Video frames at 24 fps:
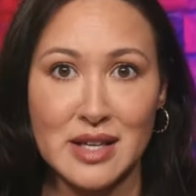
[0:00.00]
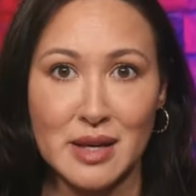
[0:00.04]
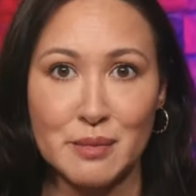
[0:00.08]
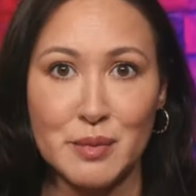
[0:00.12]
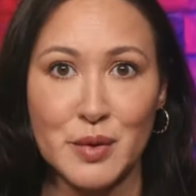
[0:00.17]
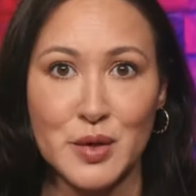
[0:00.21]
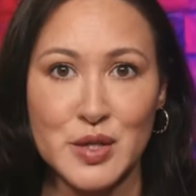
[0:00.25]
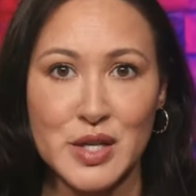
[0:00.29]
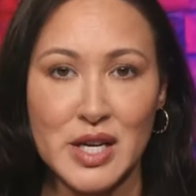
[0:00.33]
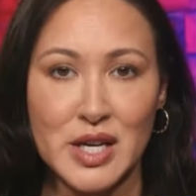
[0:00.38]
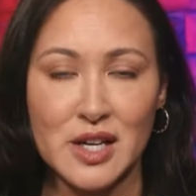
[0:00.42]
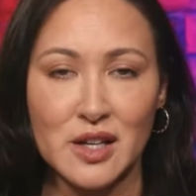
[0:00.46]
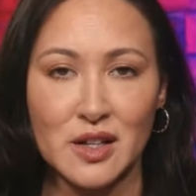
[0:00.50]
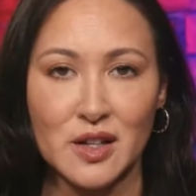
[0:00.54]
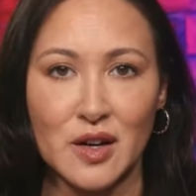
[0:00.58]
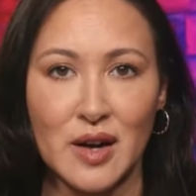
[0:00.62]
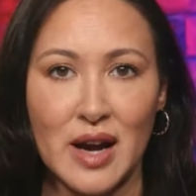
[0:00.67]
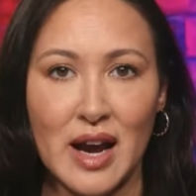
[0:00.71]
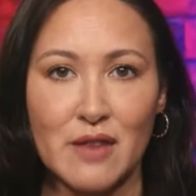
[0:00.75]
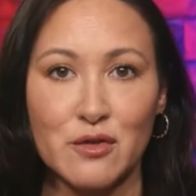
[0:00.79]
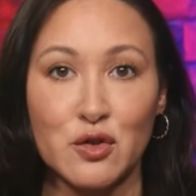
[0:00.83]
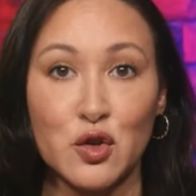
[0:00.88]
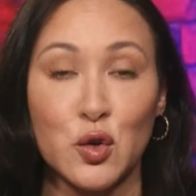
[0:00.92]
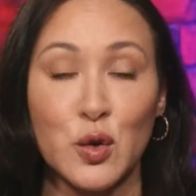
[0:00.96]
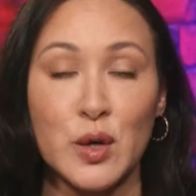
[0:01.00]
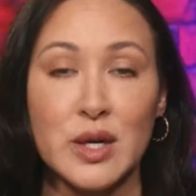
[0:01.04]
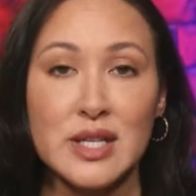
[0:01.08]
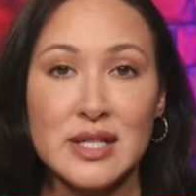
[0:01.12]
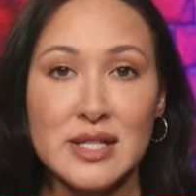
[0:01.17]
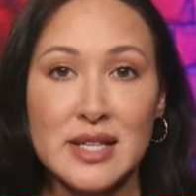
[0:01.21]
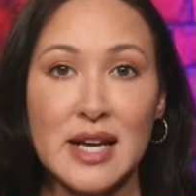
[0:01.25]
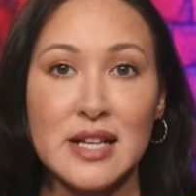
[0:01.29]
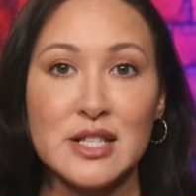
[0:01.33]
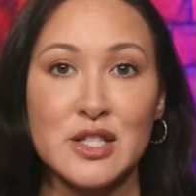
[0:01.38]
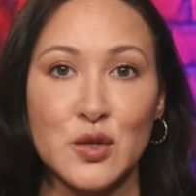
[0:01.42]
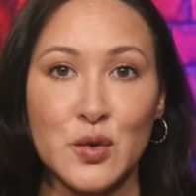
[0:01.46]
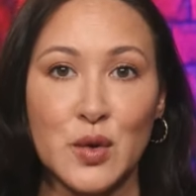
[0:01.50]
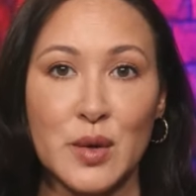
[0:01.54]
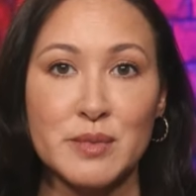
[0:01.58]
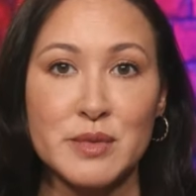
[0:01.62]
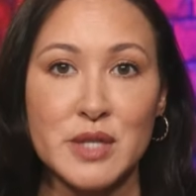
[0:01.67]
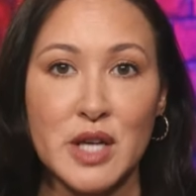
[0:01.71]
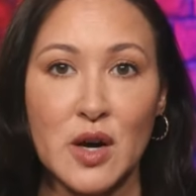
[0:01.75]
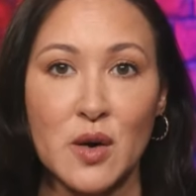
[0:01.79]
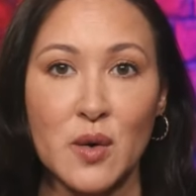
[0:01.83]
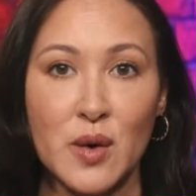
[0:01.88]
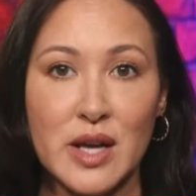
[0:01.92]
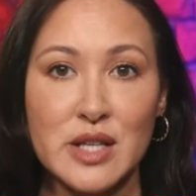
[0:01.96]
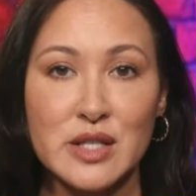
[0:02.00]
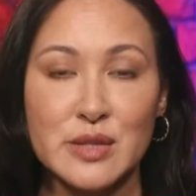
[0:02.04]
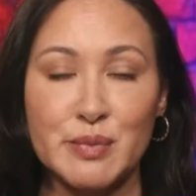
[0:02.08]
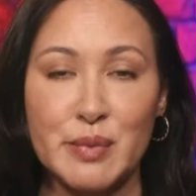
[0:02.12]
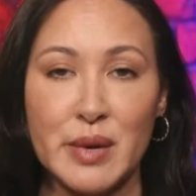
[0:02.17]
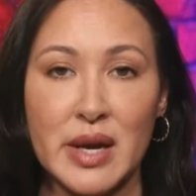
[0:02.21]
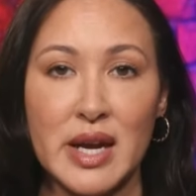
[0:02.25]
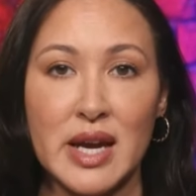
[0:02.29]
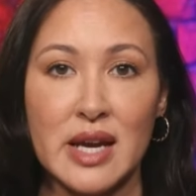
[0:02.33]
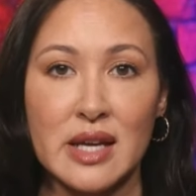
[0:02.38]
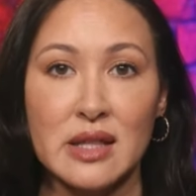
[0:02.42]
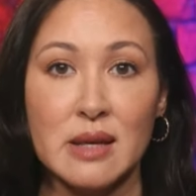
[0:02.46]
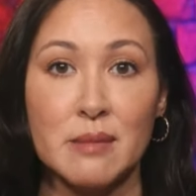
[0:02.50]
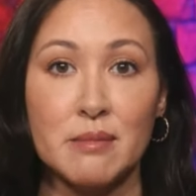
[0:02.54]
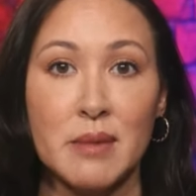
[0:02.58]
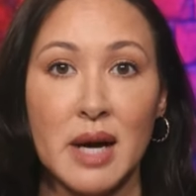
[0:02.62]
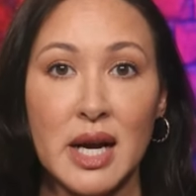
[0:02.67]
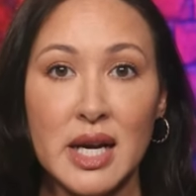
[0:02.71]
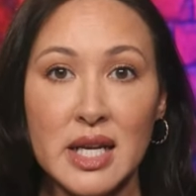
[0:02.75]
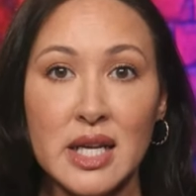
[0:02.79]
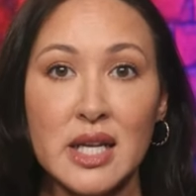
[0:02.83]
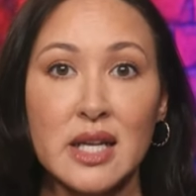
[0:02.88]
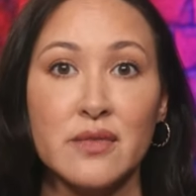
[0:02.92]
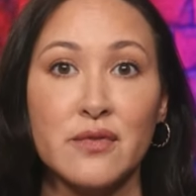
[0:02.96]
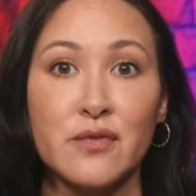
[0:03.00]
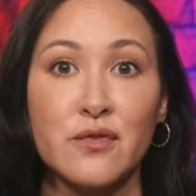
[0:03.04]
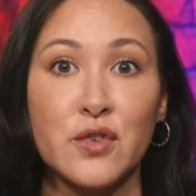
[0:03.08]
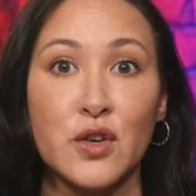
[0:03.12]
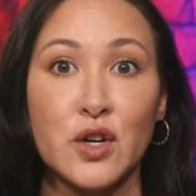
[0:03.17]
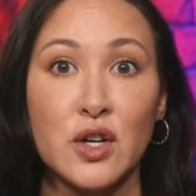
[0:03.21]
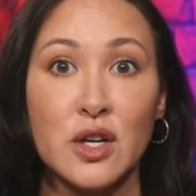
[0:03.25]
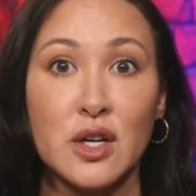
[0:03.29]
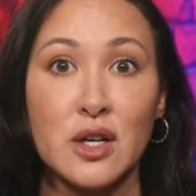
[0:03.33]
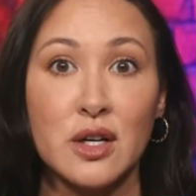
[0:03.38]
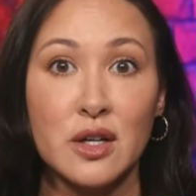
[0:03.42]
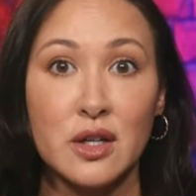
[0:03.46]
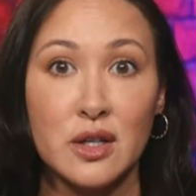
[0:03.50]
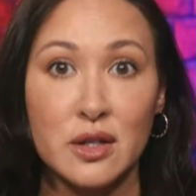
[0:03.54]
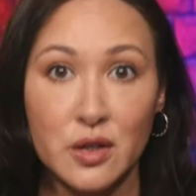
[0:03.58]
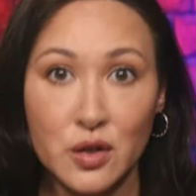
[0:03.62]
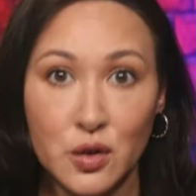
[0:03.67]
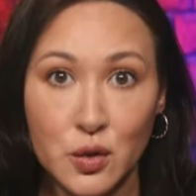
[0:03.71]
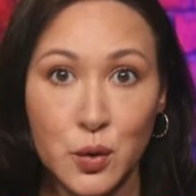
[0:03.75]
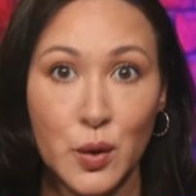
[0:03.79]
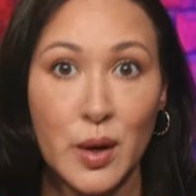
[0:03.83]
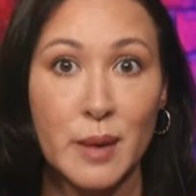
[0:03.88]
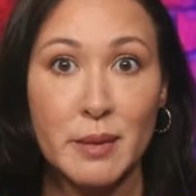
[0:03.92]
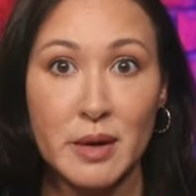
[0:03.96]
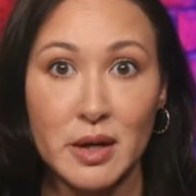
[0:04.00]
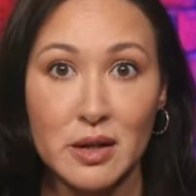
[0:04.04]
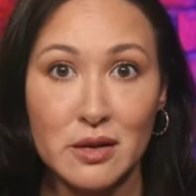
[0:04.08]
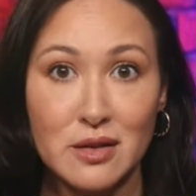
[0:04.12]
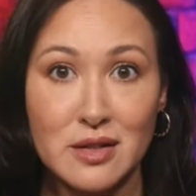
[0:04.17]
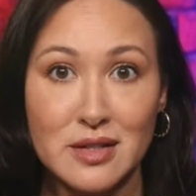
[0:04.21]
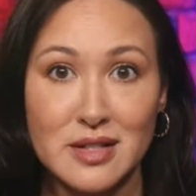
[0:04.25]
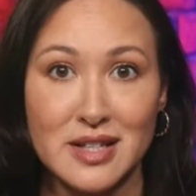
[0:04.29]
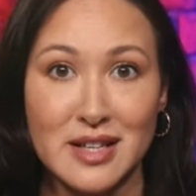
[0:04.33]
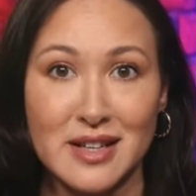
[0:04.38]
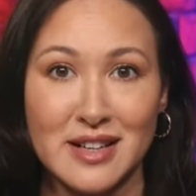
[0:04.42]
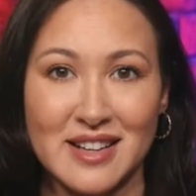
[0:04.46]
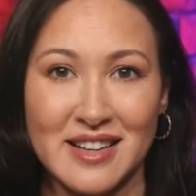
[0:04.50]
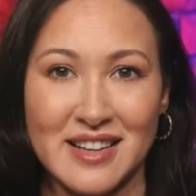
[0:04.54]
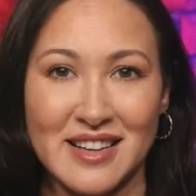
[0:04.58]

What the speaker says: in particular have criticized crypto as being the money for criminals.